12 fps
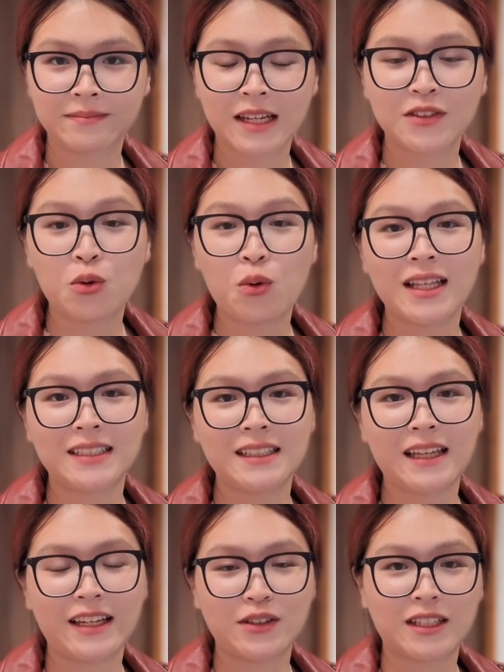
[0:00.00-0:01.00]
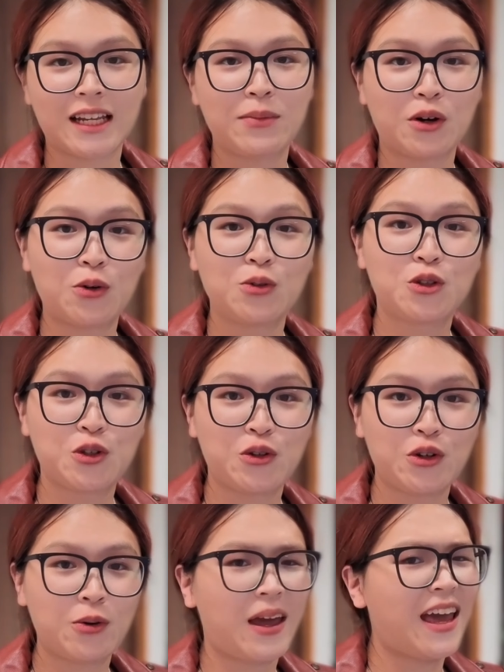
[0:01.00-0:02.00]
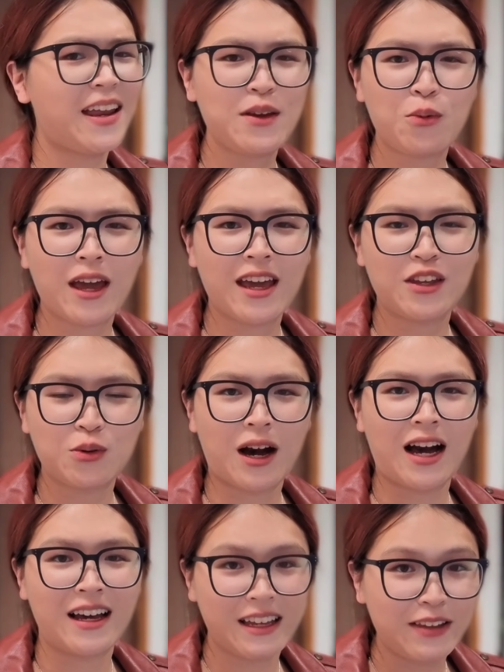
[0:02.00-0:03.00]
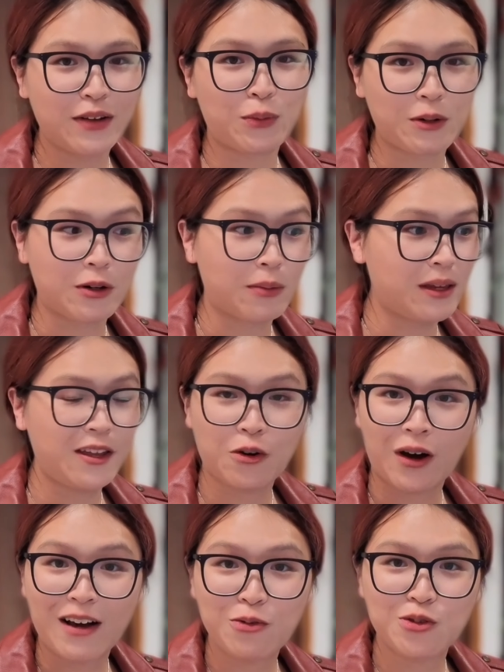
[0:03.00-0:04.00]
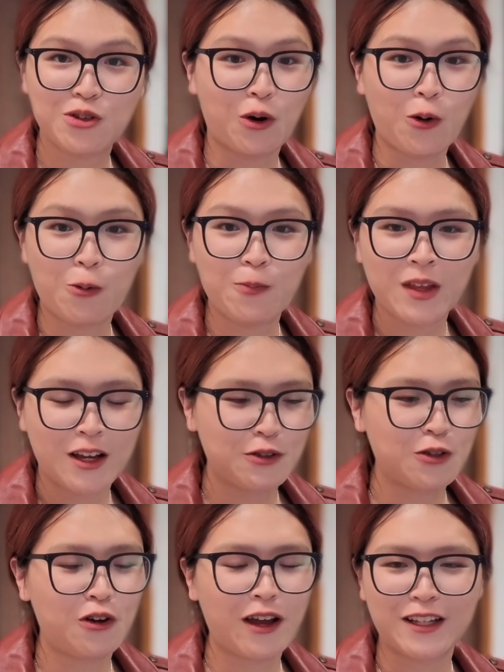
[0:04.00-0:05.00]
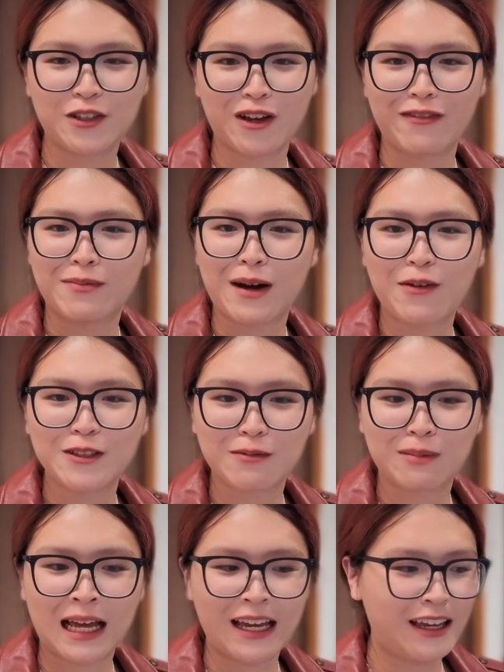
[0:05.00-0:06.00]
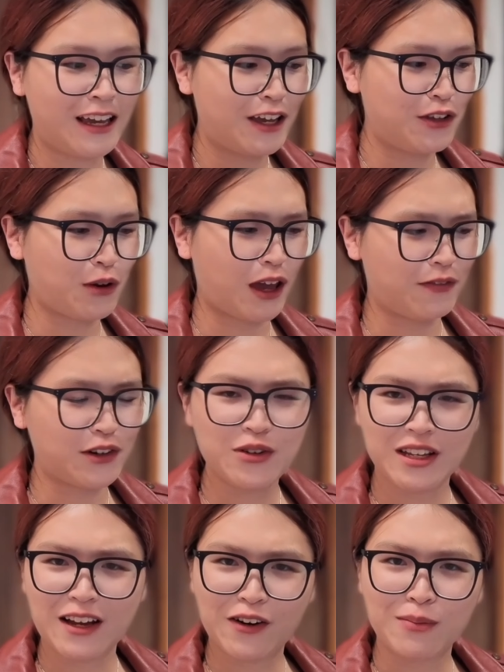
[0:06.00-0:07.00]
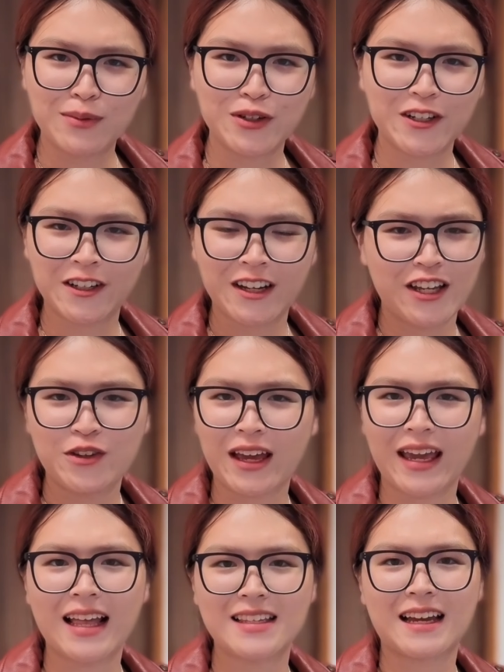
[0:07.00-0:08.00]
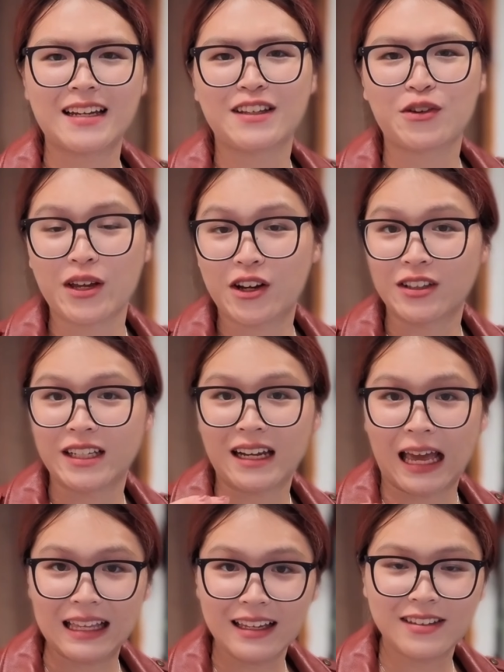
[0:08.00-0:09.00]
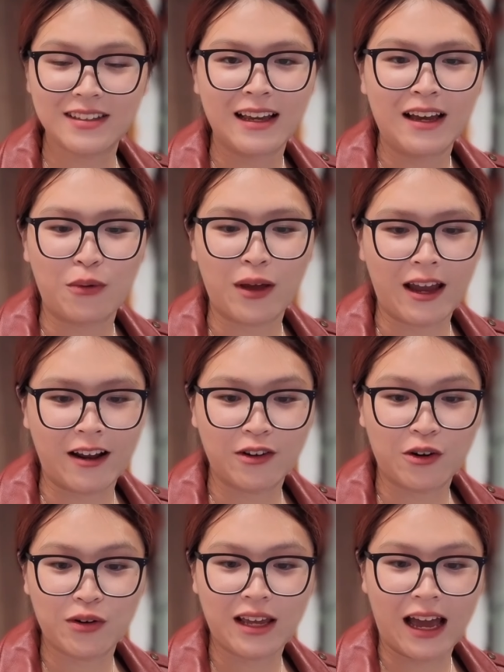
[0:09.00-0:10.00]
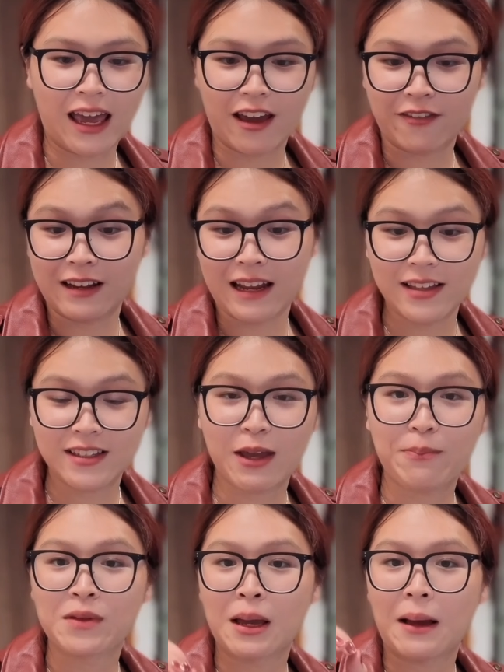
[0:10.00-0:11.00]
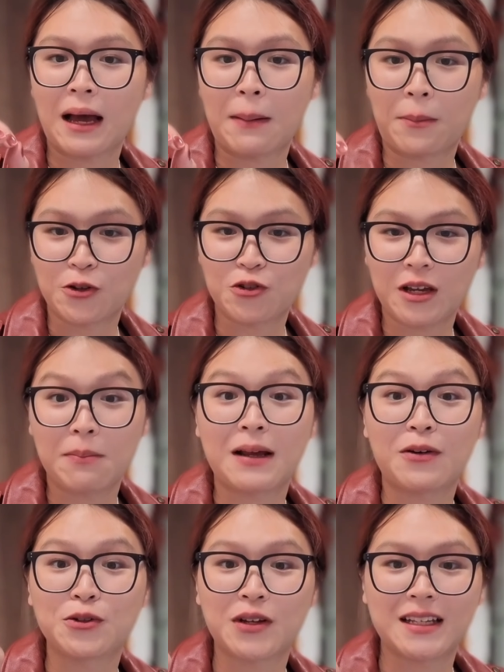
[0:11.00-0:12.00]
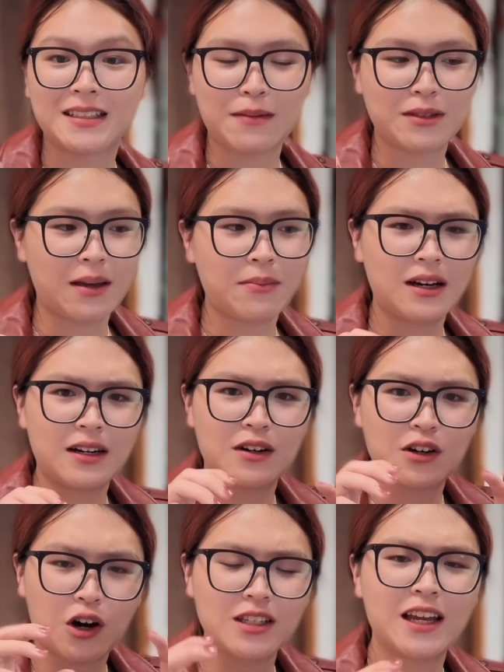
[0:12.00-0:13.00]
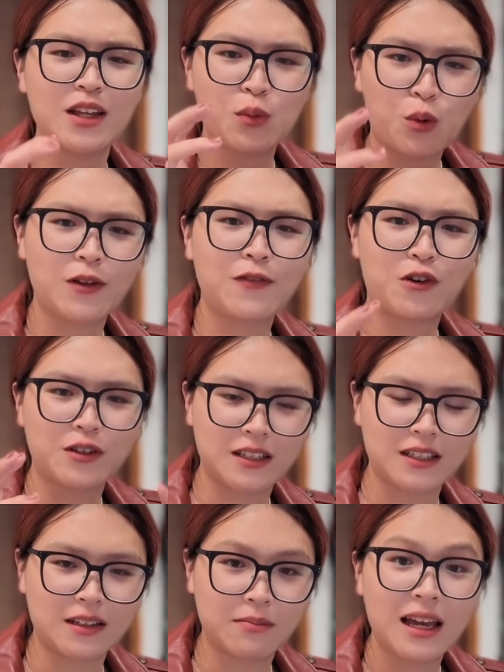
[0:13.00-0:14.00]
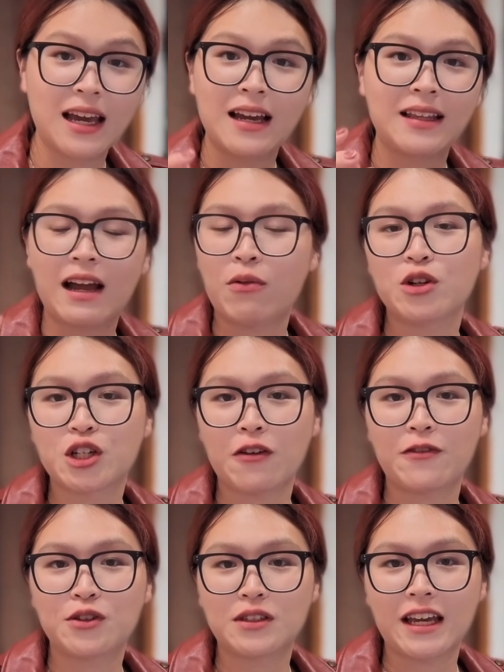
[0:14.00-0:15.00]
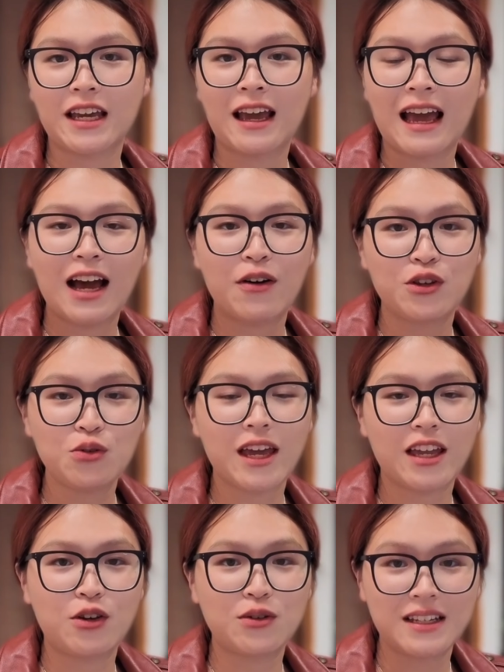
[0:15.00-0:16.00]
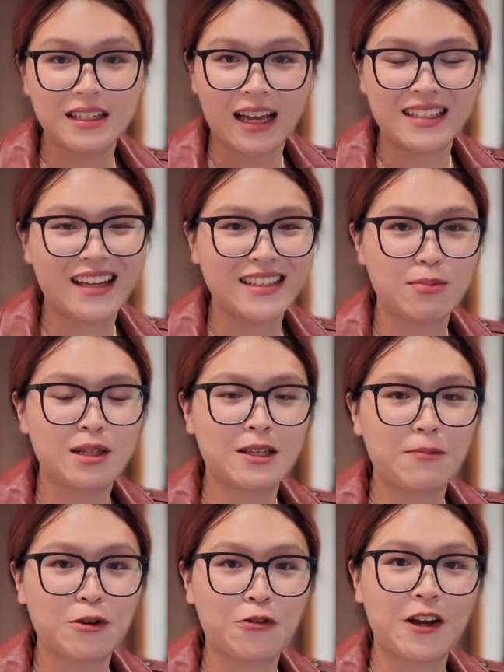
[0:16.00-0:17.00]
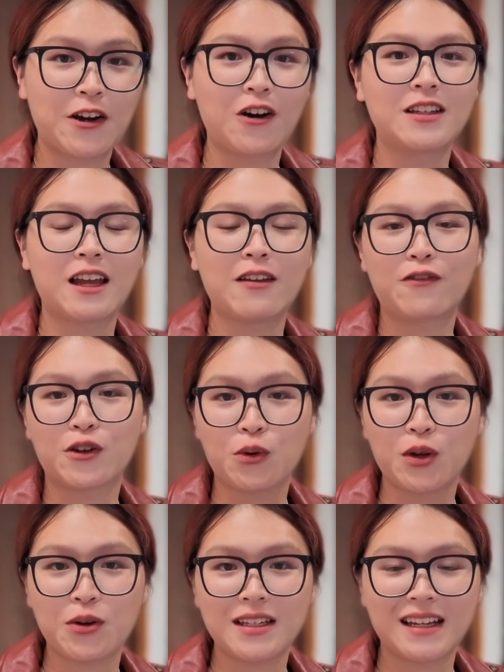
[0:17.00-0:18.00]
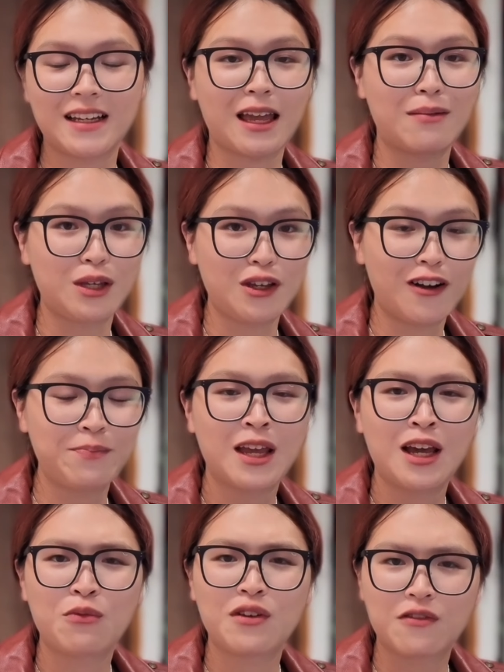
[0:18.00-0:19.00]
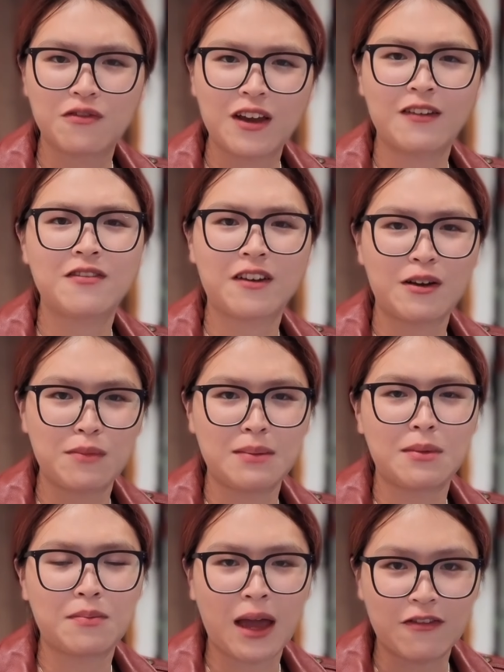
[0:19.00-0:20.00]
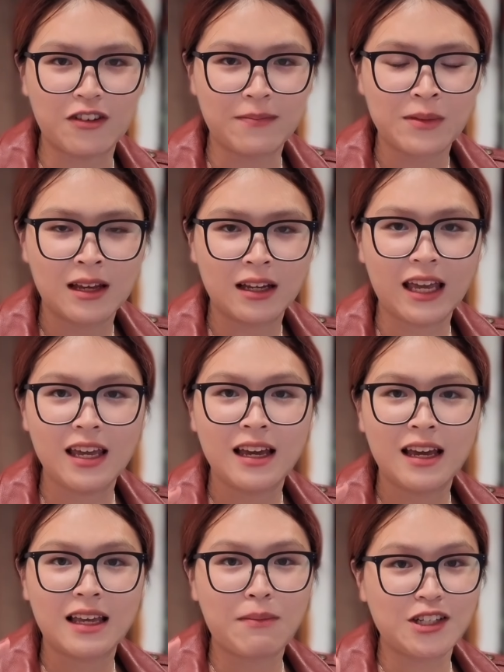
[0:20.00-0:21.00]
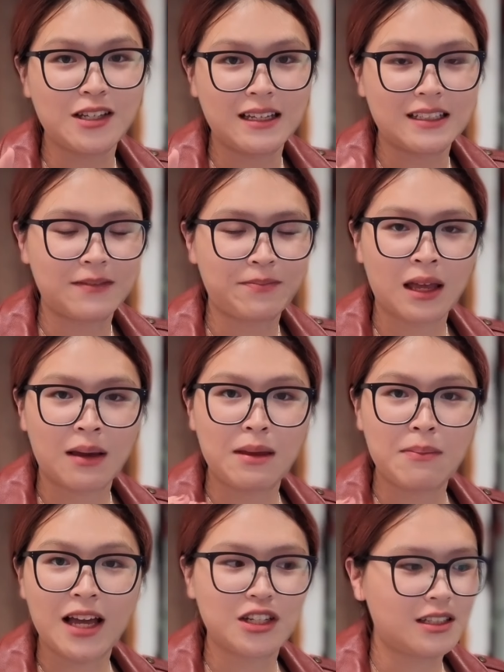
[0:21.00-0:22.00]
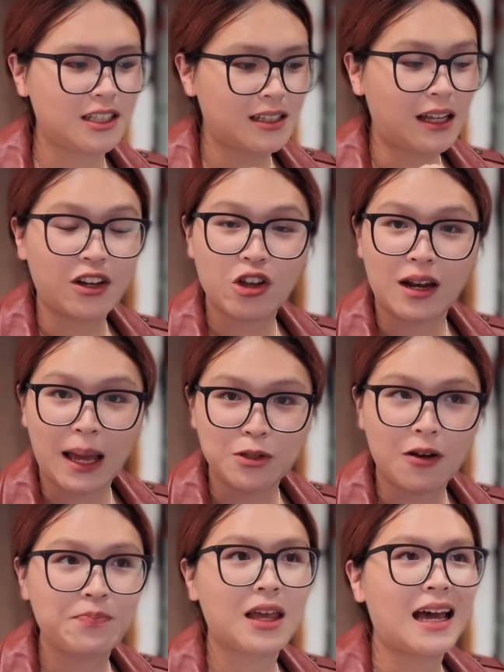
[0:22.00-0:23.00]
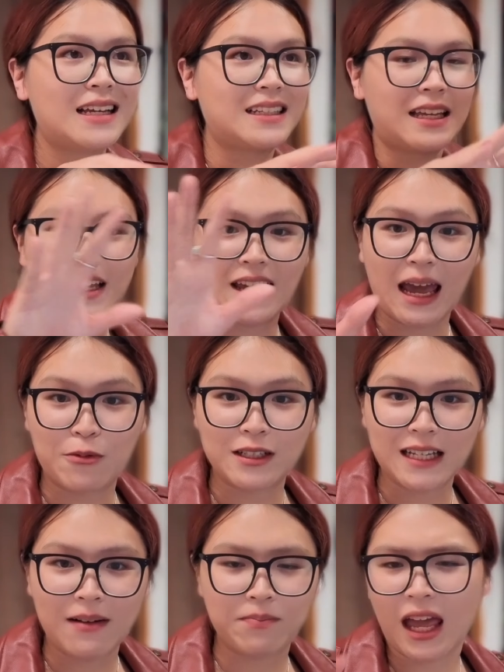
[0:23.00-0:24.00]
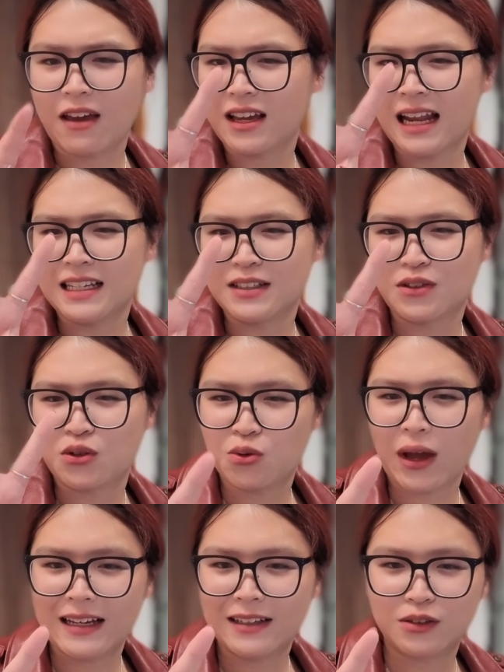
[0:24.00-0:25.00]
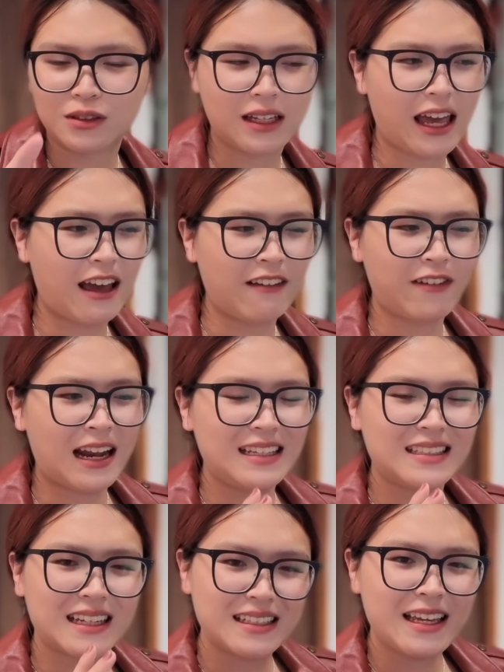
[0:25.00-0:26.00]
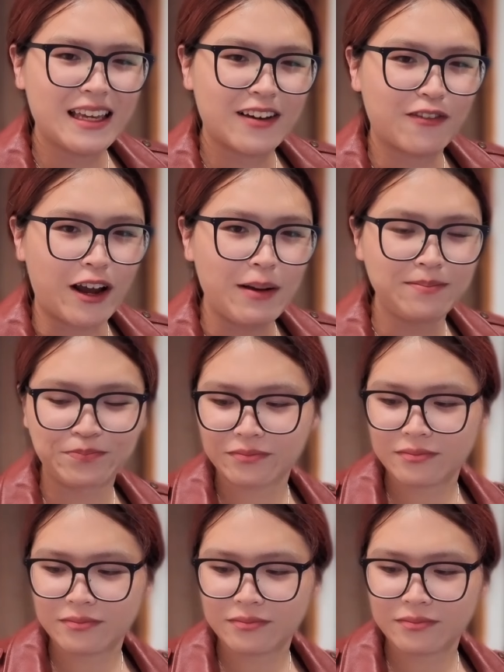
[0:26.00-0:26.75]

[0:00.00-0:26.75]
So what does it take to set up your own studio anywhere you are in the world, be it your house, your home, so long as you have a power supply, you have a good enough computer, you can get started doing content like this, where not only I have a landscape portrait, but also at the same time a content waterfall system that I want to share with you today, how you can use this exact same system to create content for 2026 and beyond with very, very minimum effort. Okay, imagine this. Imagine just turning on your laptop, setting the cameras up, having at least 2 angles, have at least 16 gig of RAM,